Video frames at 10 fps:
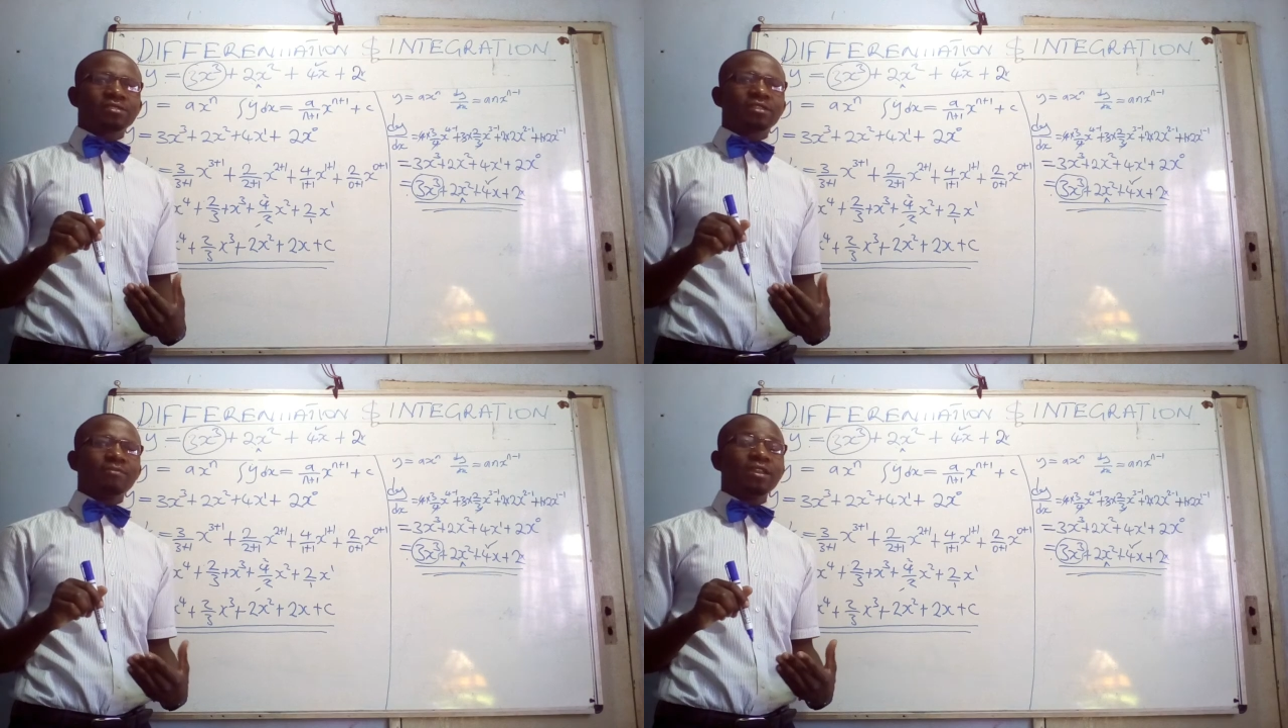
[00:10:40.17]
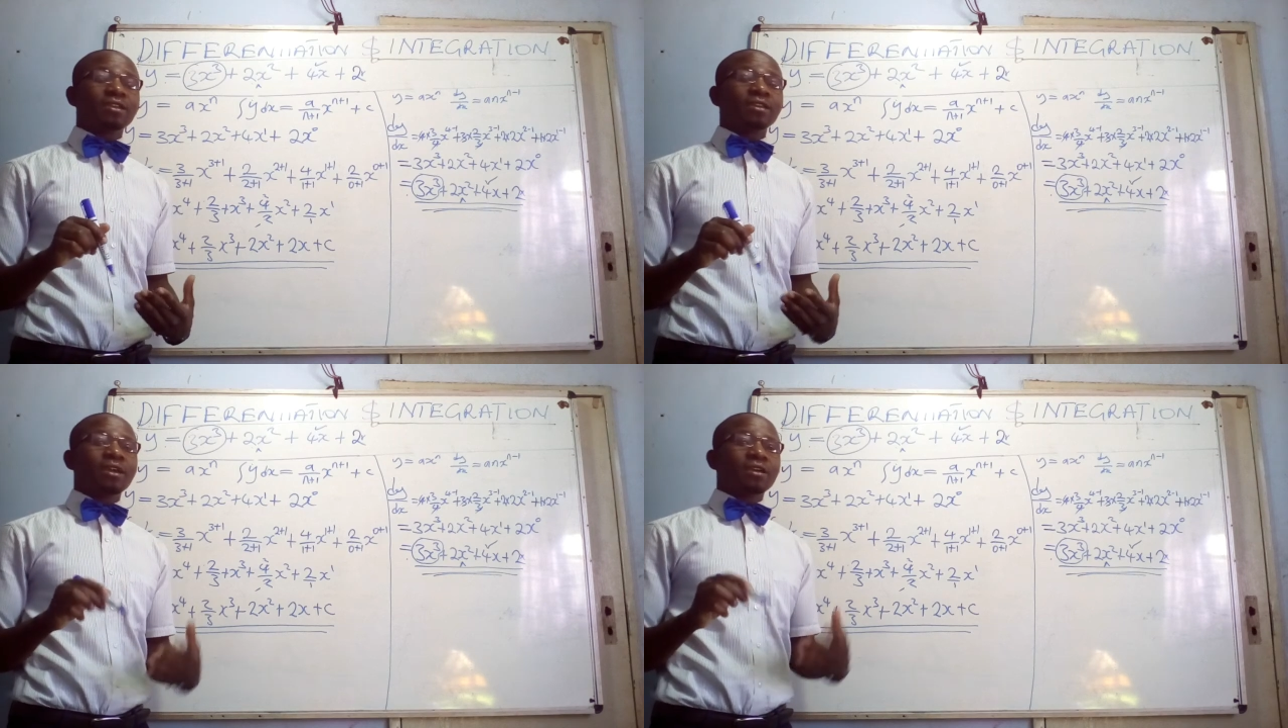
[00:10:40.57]
is the
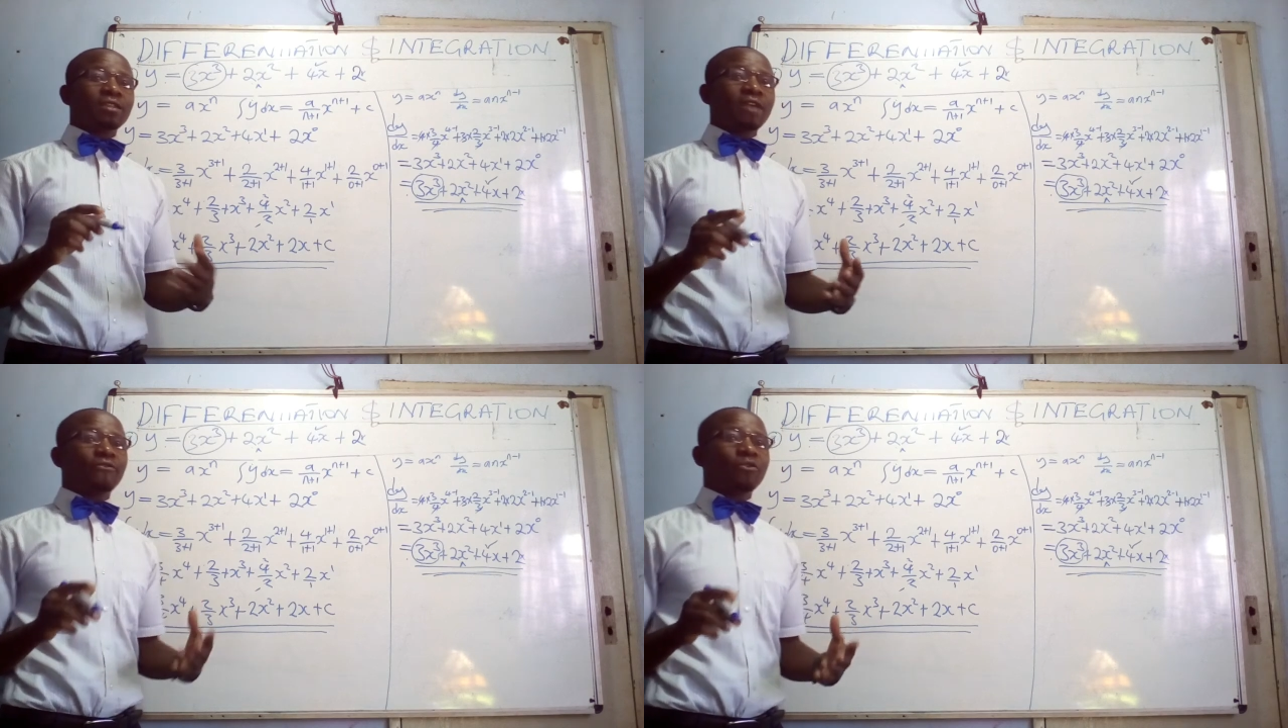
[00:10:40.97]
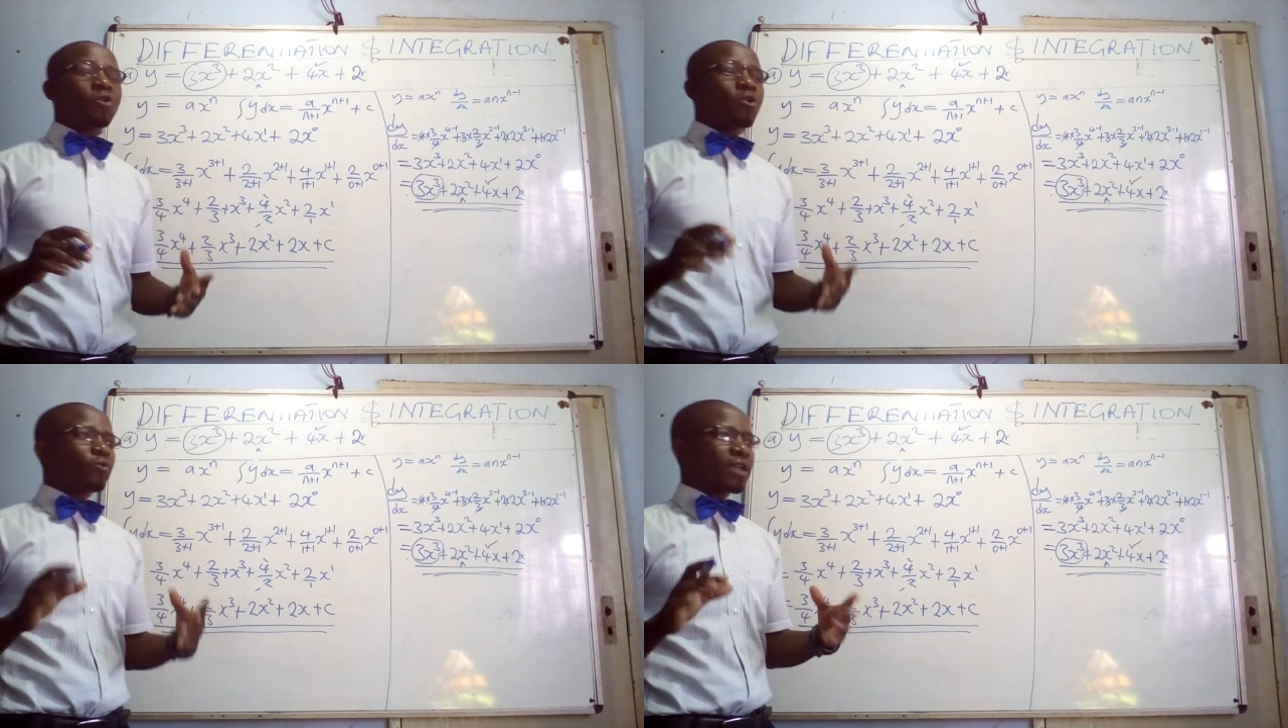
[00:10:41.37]
meaning.
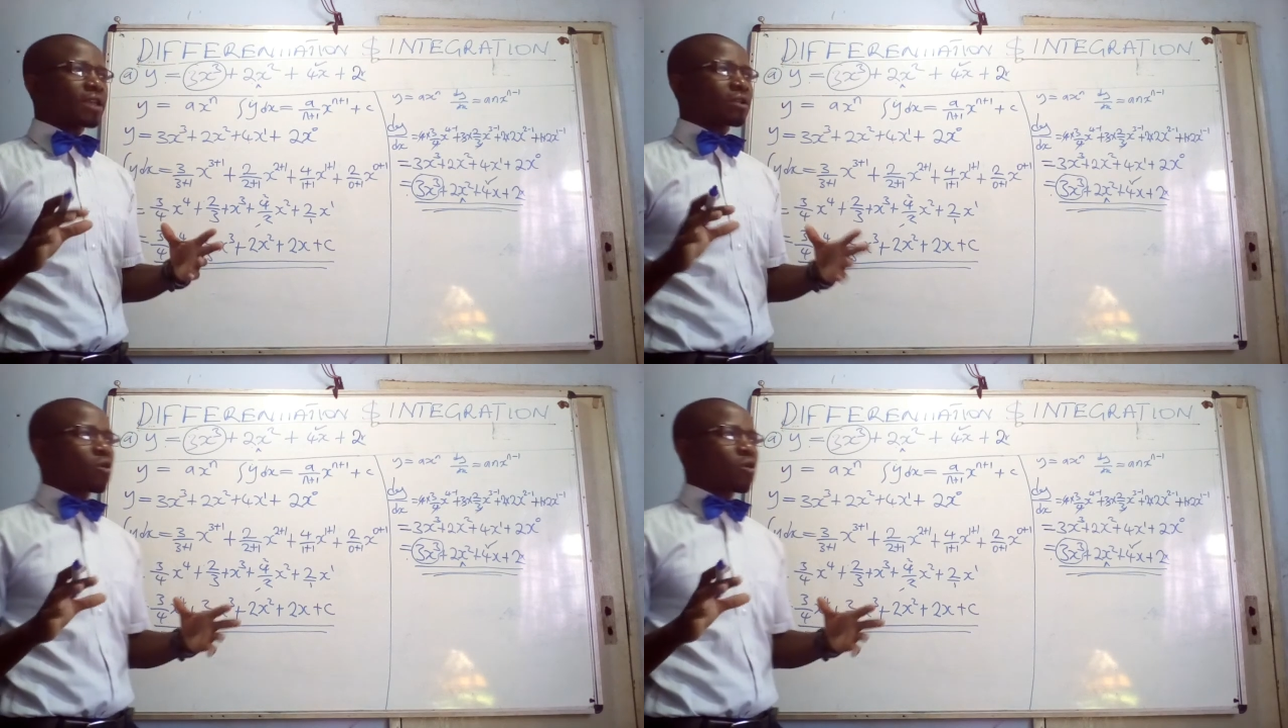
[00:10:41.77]
Therefore, we can